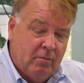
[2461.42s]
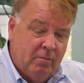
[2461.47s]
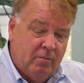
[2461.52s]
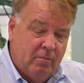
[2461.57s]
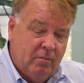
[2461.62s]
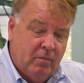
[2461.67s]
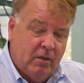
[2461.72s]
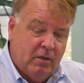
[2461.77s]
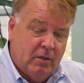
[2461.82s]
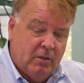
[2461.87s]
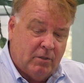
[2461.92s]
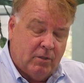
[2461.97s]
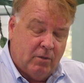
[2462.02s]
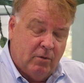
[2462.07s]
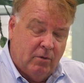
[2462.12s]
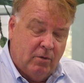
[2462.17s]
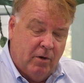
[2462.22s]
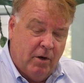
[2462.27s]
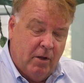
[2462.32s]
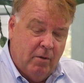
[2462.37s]
the
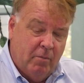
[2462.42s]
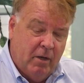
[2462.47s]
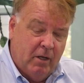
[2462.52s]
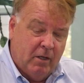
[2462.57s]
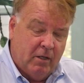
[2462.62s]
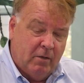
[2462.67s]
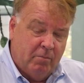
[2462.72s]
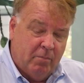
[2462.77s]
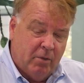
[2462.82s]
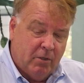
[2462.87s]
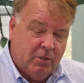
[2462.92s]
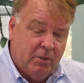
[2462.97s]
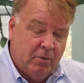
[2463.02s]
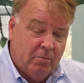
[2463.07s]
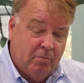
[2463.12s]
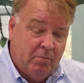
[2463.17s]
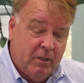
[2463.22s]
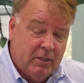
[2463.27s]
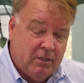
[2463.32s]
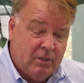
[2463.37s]
story about the
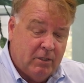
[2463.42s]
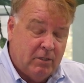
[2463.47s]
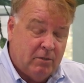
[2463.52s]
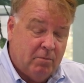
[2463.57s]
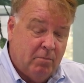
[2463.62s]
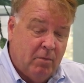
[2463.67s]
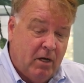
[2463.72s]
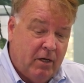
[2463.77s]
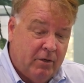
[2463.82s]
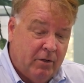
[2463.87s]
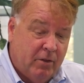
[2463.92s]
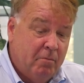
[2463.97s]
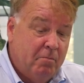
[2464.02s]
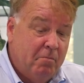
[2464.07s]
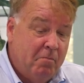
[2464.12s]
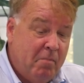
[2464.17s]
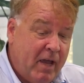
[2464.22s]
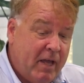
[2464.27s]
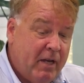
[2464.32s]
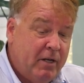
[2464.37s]
Berkshire business model,
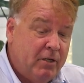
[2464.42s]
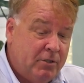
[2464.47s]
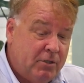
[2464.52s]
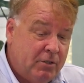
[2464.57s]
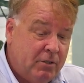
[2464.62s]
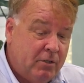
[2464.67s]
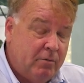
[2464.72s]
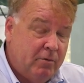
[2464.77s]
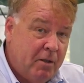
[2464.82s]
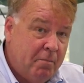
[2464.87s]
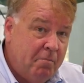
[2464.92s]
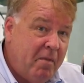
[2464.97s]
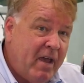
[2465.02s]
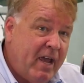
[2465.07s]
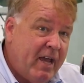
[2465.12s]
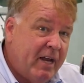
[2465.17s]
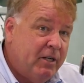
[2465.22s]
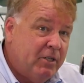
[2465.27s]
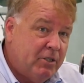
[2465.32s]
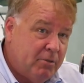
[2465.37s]
the
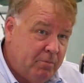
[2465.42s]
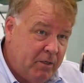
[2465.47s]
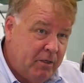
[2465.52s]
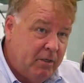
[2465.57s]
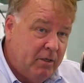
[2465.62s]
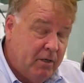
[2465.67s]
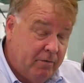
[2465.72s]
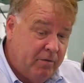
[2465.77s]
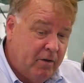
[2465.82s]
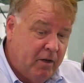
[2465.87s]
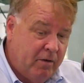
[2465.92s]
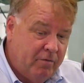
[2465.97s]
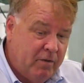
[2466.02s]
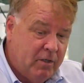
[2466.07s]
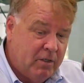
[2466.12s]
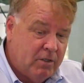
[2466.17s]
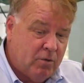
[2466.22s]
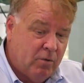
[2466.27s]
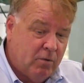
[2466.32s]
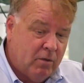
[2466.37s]
management of
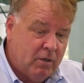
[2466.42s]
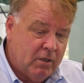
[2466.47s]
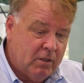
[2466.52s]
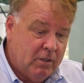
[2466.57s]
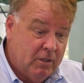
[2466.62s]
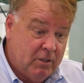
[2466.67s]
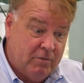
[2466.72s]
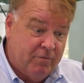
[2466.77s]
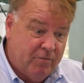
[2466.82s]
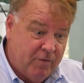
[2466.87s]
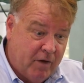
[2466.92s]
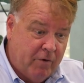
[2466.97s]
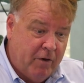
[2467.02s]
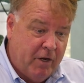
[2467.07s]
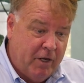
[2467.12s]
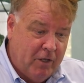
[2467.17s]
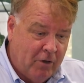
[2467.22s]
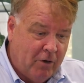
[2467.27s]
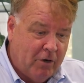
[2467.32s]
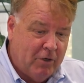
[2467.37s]
this
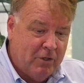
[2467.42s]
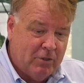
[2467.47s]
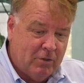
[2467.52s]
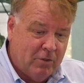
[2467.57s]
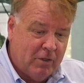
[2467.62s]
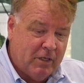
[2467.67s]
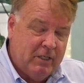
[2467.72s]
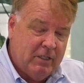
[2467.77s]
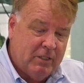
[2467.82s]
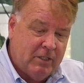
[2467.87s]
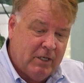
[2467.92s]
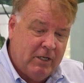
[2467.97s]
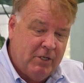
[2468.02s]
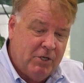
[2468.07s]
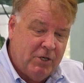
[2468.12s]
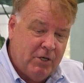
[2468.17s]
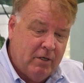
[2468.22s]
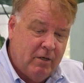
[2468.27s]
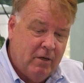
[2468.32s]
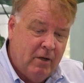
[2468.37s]
very large
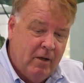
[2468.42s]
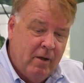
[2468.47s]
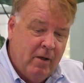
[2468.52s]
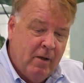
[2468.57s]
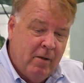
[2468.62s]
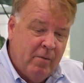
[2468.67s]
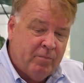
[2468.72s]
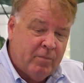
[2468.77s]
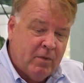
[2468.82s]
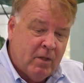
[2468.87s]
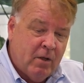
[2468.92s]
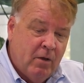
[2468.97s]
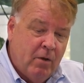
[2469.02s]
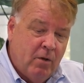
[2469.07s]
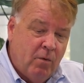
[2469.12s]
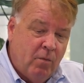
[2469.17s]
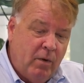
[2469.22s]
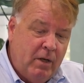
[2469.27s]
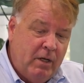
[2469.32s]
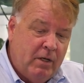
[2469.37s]
organization,
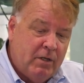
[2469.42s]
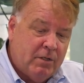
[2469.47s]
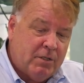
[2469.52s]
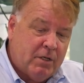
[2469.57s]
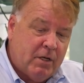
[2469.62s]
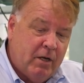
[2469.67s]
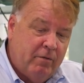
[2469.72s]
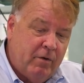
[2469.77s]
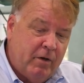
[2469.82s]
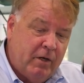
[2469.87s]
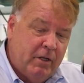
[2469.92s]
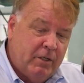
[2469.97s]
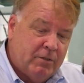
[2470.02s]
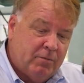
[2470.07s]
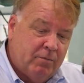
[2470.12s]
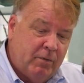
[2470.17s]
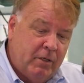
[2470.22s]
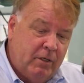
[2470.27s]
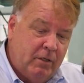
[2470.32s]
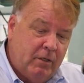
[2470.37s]
we discovered
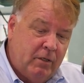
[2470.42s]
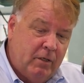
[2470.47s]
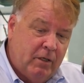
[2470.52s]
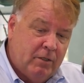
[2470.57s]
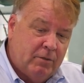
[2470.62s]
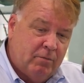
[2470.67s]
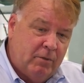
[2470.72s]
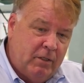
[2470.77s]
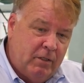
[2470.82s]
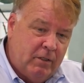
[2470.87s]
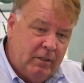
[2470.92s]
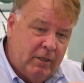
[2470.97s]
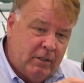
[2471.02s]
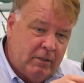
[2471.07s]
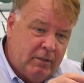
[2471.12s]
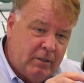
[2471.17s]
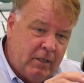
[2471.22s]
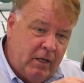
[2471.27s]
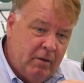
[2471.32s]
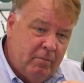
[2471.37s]
as we
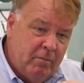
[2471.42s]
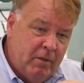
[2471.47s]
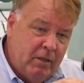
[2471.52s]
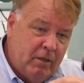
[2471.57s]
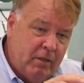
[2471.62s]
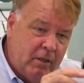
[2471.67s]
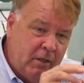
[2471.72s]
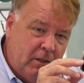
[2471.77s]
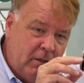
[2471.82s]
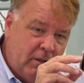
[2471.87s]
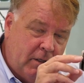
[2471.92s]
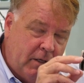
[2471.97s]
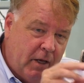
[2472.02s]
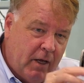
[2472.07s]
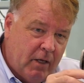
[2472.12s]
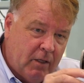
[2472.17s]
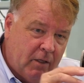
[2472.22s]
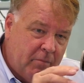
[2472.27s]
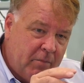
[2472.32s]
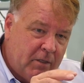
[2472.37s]
examined
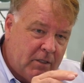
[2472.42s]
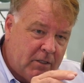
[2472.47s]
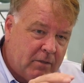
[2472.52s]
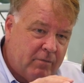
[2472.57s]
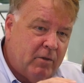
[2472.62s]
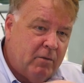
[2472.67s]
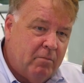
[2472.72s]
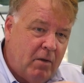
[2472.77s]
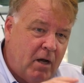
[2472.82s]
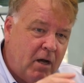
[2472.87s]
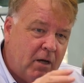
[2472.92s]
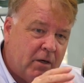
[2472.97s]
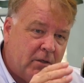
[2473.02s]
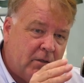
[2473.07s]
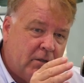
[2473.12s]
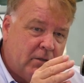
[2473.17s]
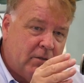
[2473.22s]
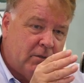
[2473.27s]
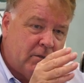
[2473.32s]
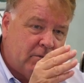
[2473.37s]
the elements of the
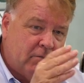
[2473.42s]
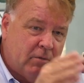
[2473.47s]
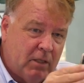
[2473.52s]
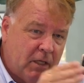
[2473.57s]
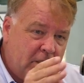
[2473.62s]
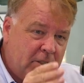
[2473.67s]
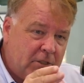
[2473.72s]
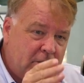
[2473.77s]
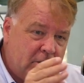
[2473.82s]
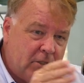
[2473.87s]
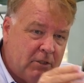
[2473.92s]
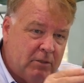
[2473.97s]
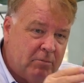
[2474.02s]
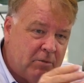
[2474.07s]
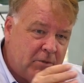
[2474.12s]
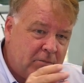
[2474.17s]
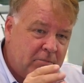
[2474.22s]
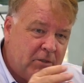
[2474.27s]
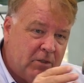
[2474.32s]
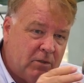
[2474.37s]
model, the
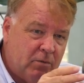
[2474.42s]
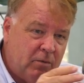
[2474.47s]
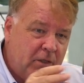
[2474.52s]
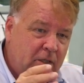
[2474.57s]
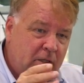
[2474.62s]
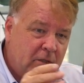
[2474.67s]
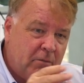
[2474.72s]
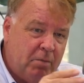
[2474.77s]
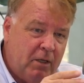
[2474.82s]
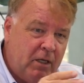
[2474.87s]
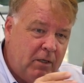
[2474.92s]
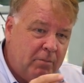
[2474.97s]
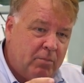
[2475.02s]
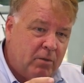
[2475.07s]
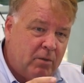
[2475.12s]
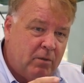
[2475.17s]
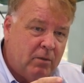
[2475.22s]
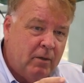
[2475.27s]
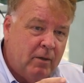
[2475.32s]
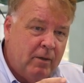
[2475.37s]
relationships between the
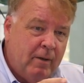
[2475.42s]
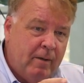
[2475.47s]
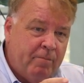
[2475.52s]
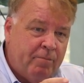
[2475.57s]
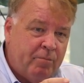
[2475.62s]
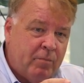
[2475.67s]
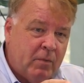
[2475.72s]
people,